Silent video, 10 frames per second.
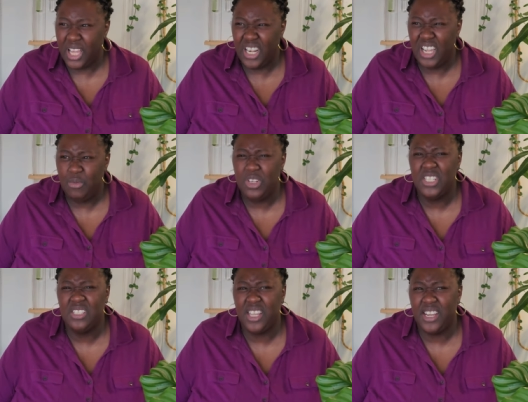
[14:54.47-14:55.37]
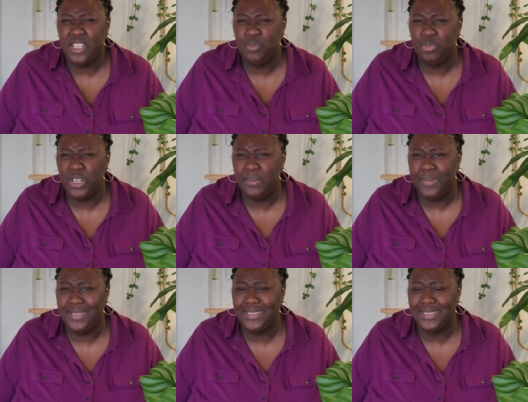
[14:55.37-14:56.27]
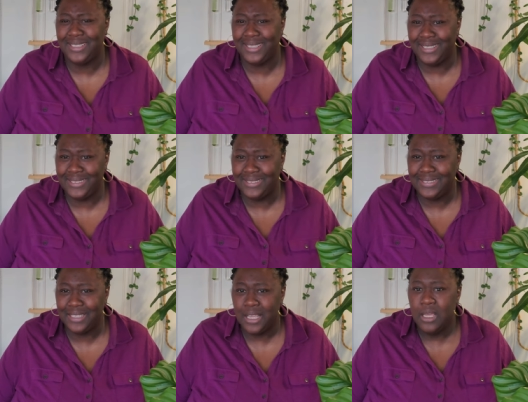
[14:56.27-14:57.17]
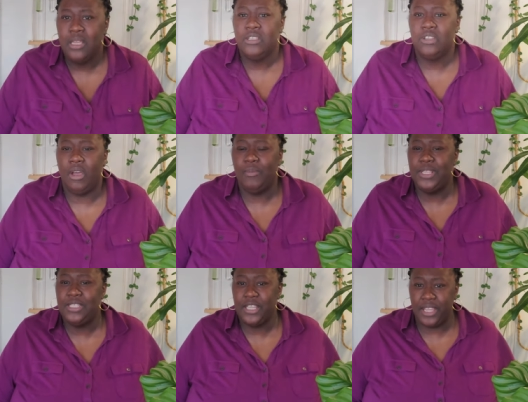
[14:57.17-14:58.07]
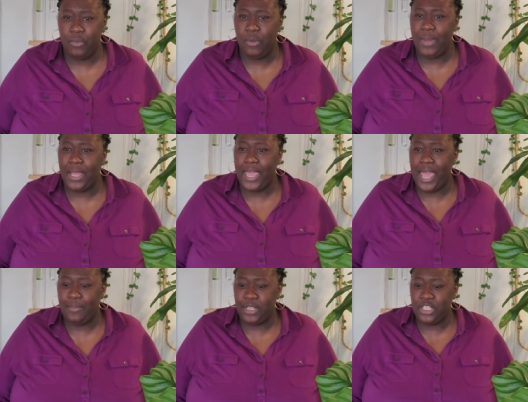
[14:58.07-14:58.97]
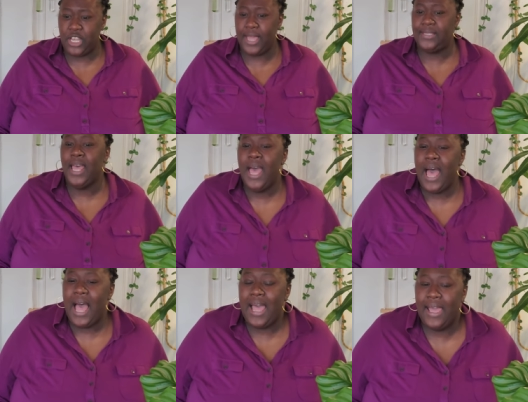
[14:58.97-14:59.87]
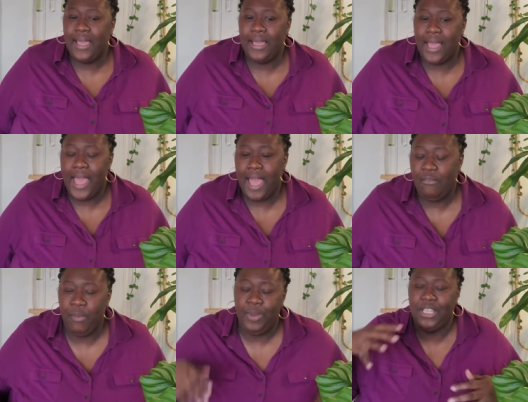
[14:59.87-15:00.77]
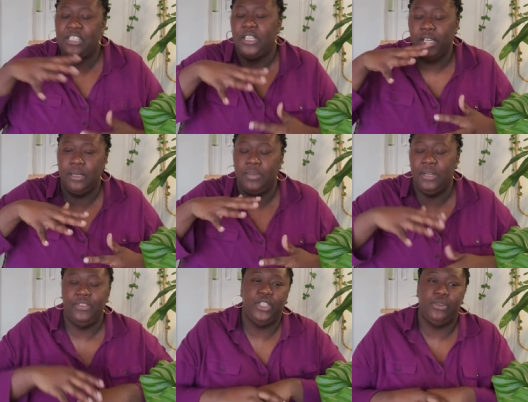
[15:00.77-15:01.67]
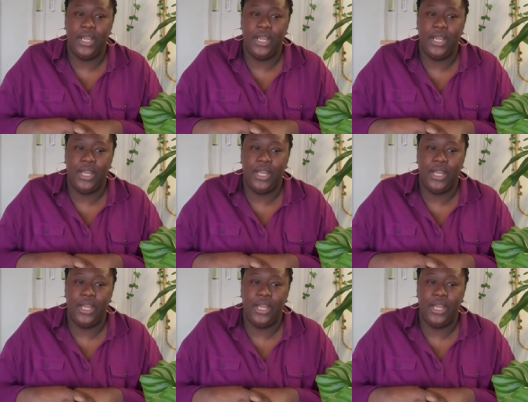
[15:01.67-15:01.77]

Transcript: and I want to say that's pretty much it. So I've been sticking with my Captain Jacks. I have a big tub of it, you